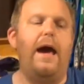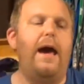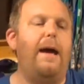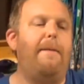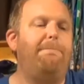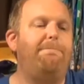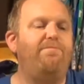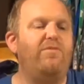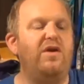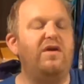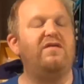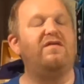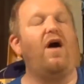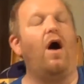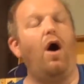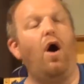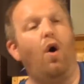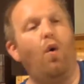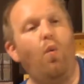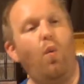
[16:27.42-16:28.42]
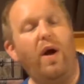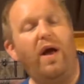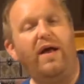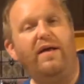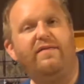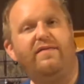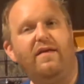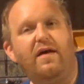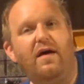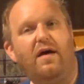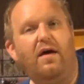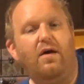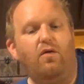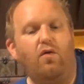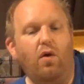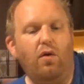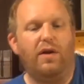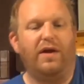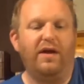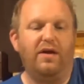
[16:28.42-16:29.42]
um, is always uh,
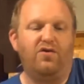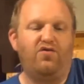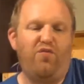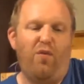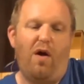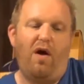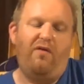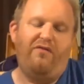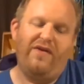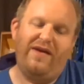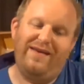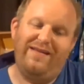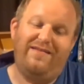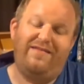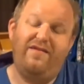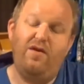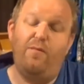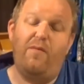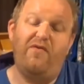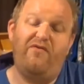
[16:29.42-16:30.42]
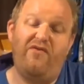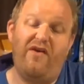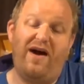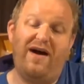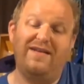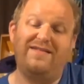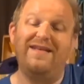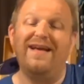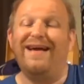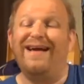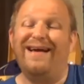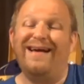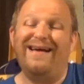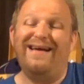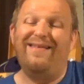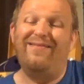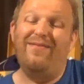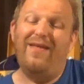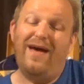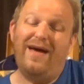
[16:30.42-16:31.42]
rolling a twelve and it's super fast.
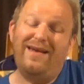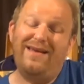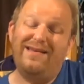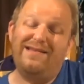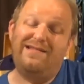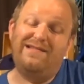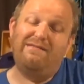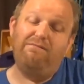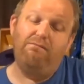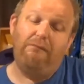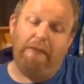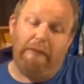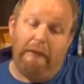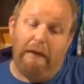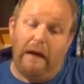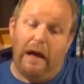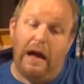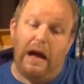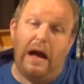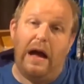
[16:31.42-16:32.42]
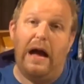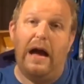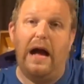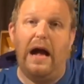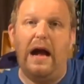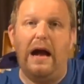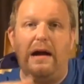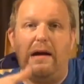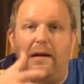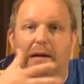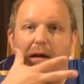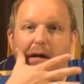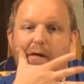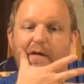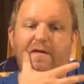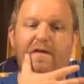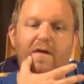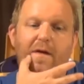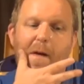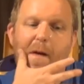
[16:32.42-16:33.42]
That is, whoa.
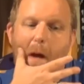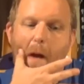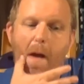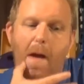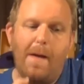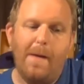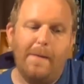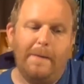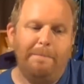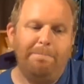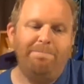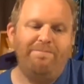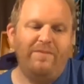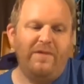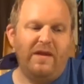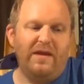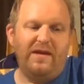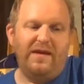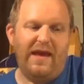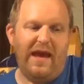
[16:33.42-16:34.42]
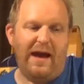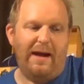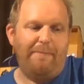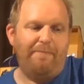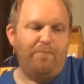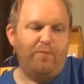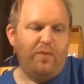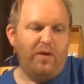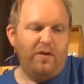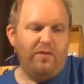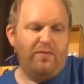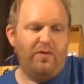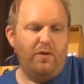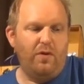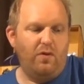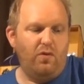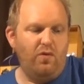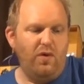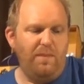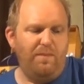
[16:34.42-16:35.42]
So yeah, the
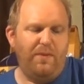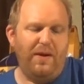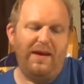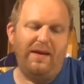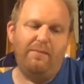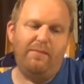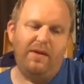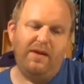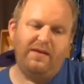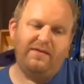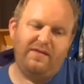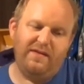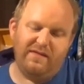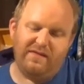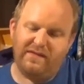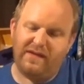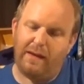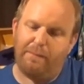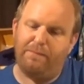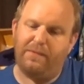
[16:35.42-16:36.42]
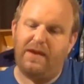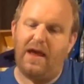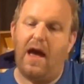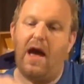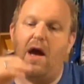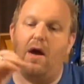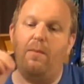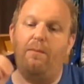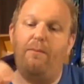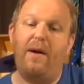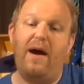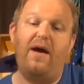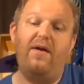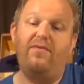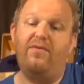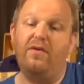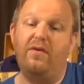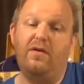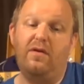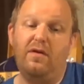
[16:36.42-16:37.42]
replayability is kept down by
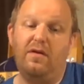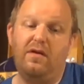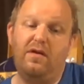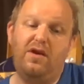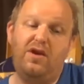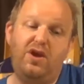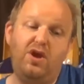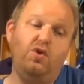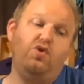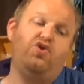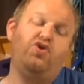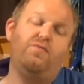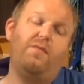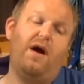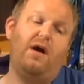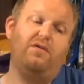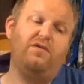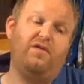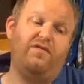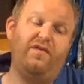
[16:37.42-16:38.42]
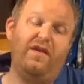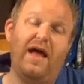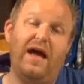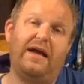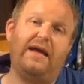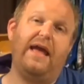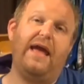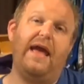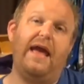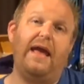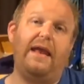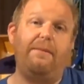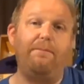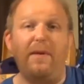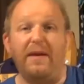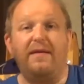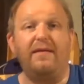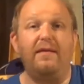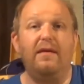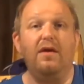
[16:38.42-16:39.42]
the huge amount of luck, and
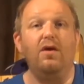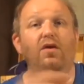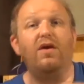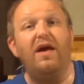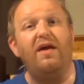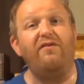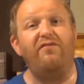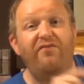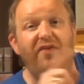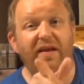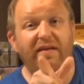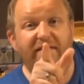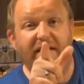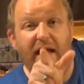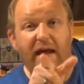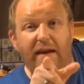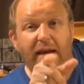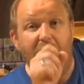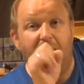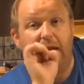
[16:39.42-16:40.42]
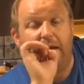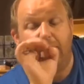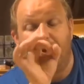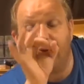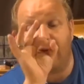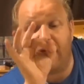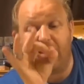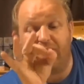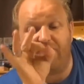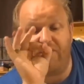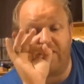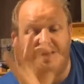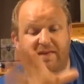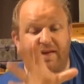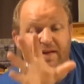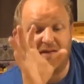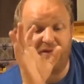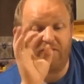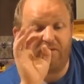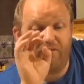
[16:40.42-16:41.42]
but you can fix that. You can
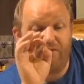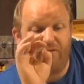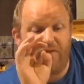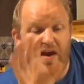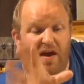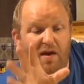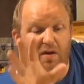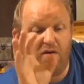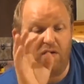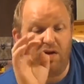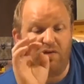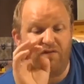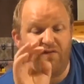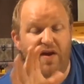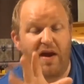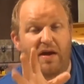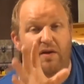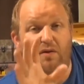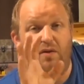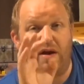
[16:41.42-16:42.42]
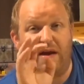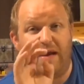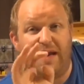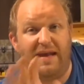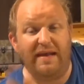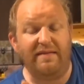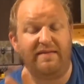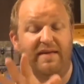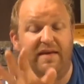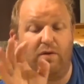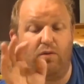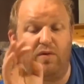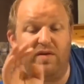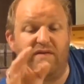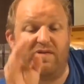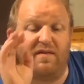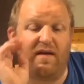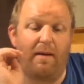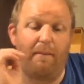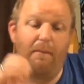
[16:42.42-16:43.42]
fix it very, very easy with
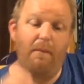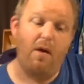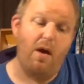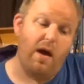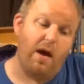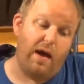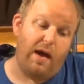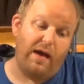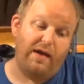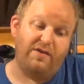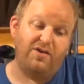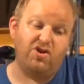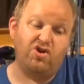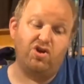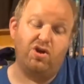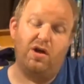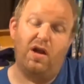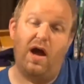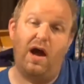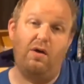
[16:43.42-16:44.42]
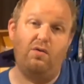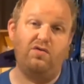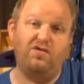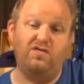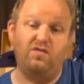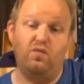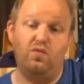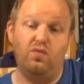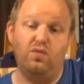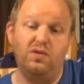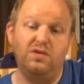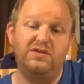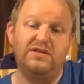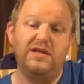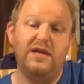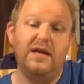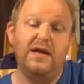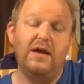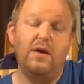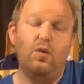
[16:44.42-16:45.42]
some uh, additional house rules.
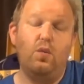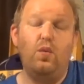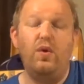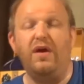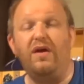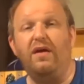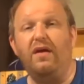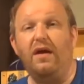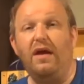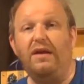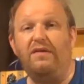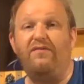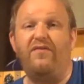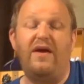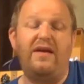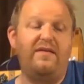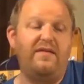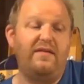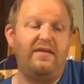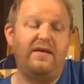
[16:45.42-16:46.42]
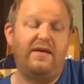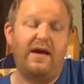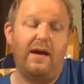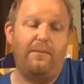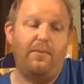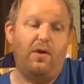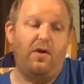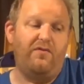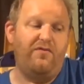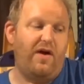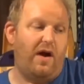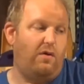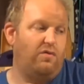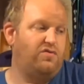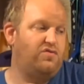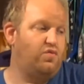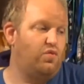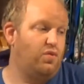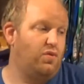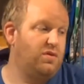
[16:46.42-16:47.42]
We invented a couple of
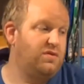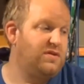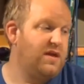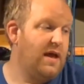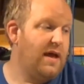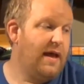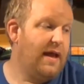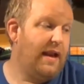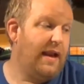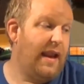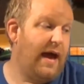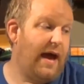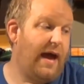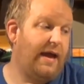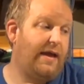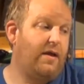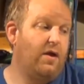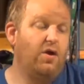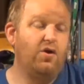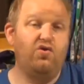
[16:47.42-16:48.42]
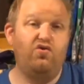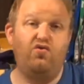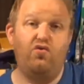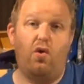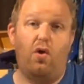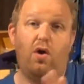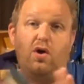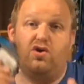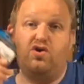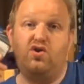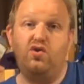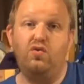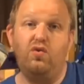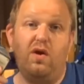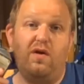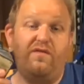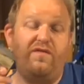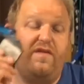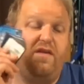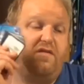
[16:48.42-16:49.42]
house rules, like draw two
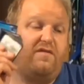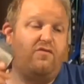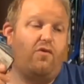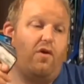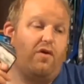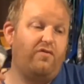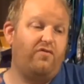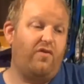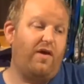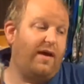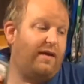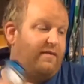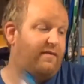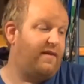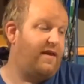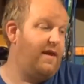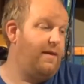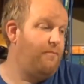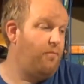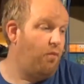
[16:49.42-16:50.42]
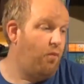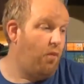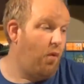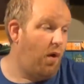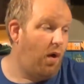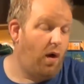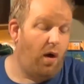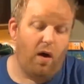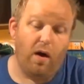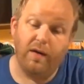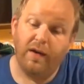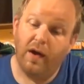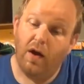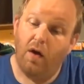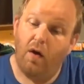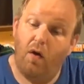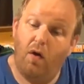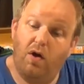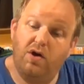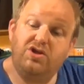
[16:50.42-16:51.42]
of these contracts, keep one,
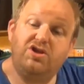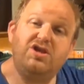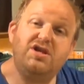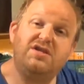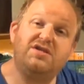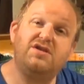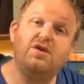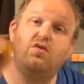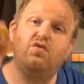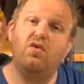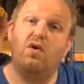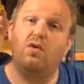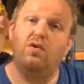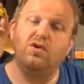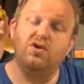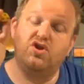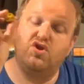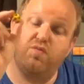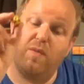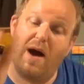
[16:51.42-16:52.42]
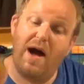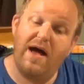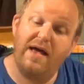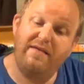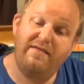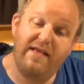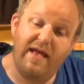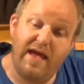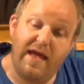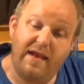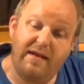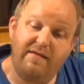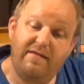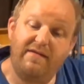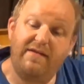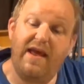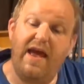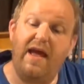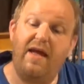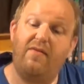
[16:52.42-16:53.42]
or just roll twice and
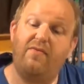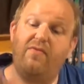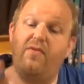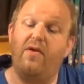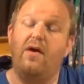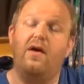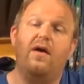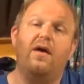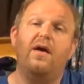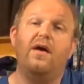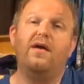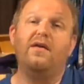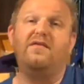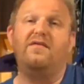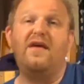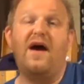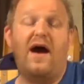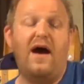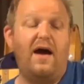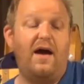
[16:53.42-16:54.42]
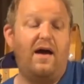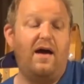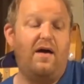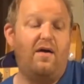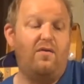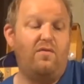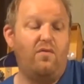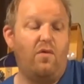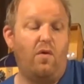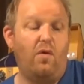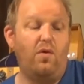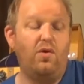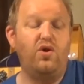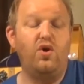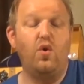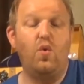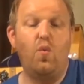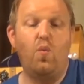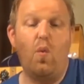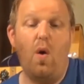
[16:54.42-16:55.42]
take the uh, roll
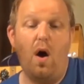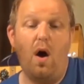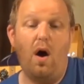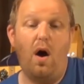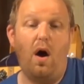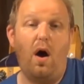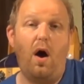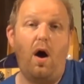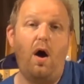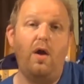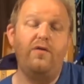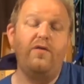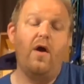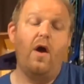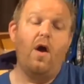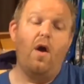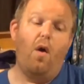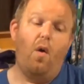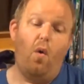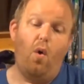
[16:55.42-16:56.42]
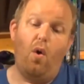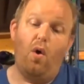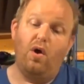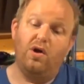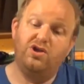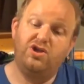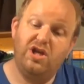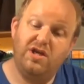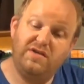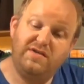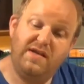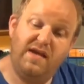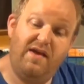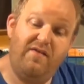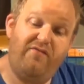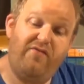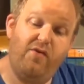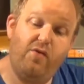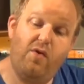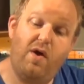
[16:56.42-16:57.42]
you want, or just
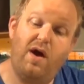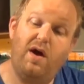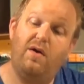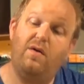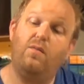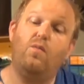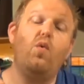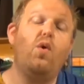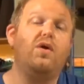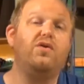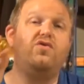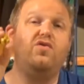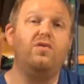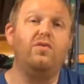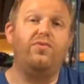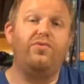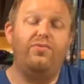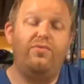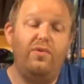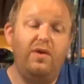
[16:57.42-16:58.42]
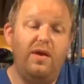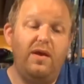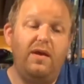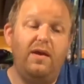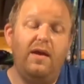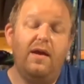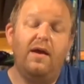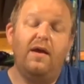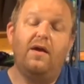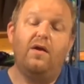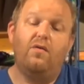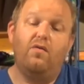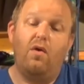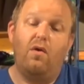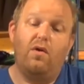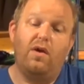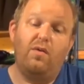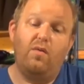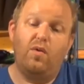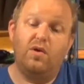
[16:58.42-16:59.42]
if you are one, two, three,
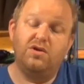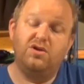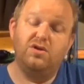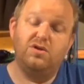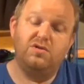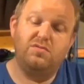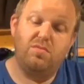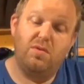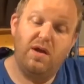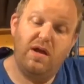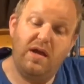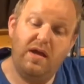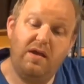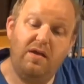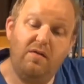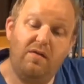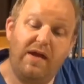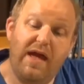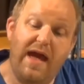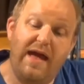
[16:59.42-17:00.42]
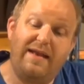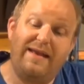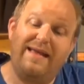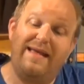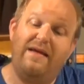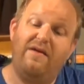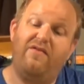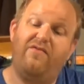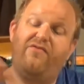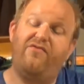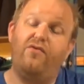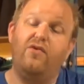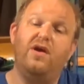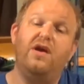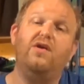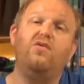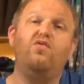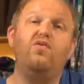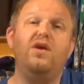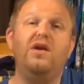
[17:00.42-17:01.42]
rolling one, two, three, you get a
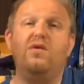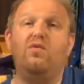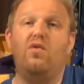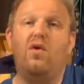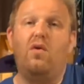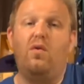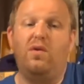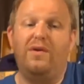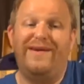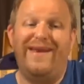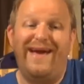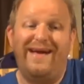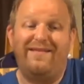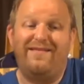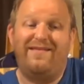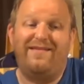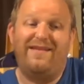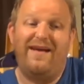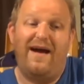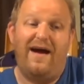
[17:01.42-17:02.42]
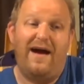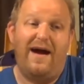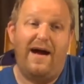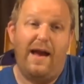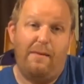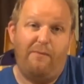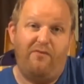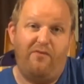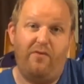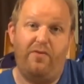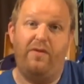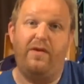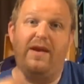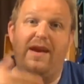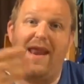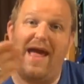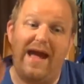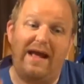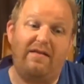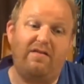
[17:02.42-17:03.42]
free re-roll next time for the
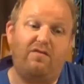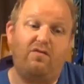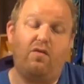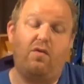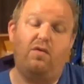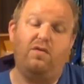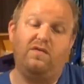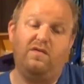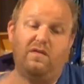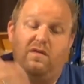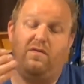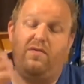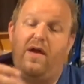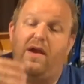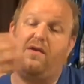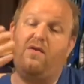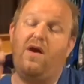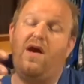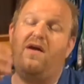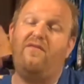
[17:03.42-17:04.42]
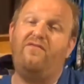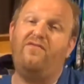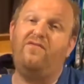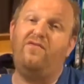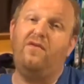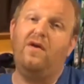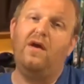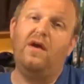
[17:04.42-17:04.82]
next roll, so that you have